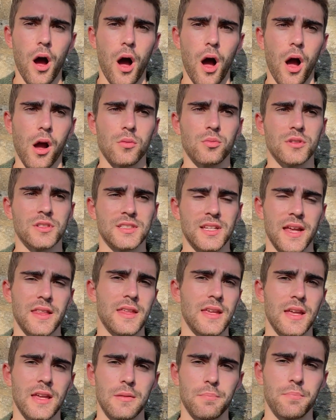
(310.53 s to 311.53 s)
I would say
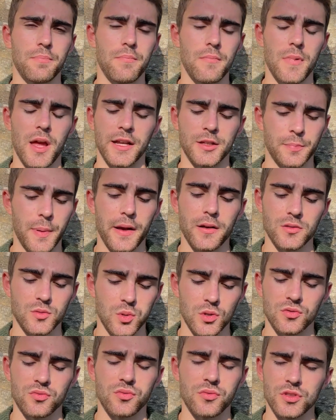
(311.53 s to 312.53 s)
the experience
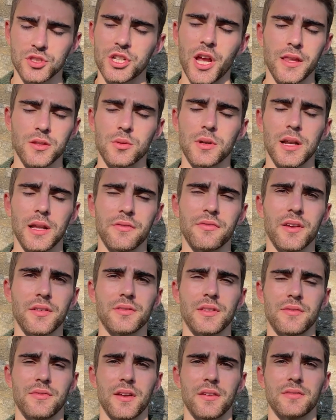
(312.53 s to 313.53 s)
was genuinely
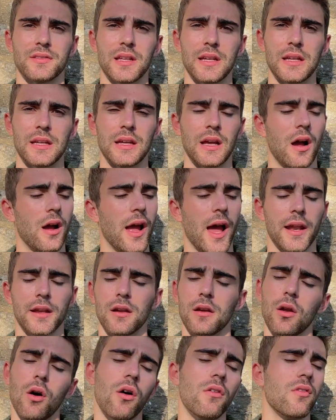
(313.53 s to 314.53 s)
50 50. I had
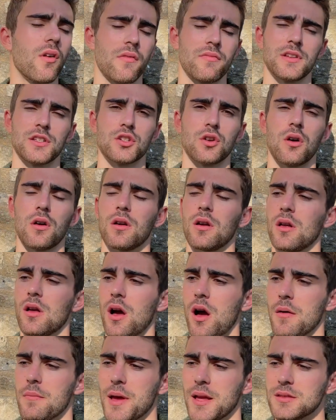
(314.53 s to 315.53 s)
a lot of lovely chocolate.
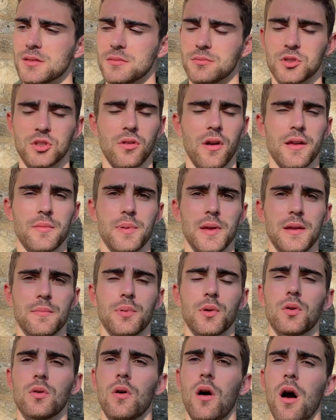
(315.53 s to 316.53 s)
I met some great
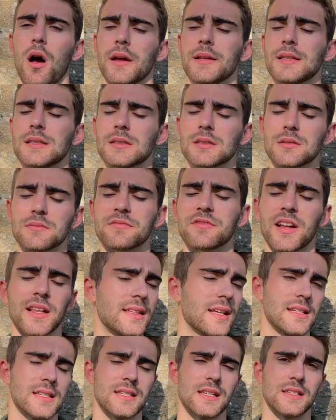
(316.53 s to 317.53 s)
people. I did some
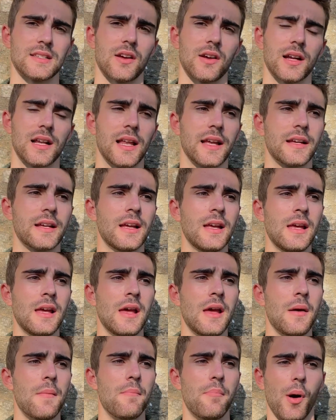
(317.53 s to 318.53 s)
fantastic cycling,
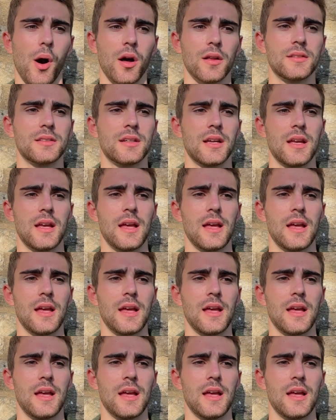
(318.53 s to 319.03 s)
but